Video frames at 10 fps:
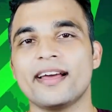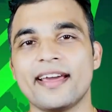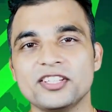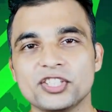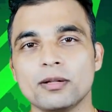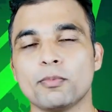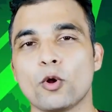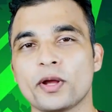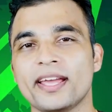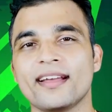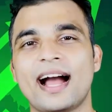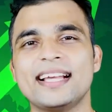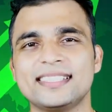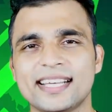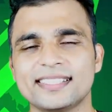Angel Broking,
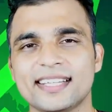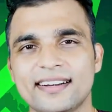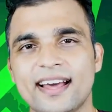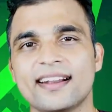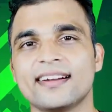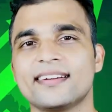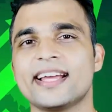ICICI Direct,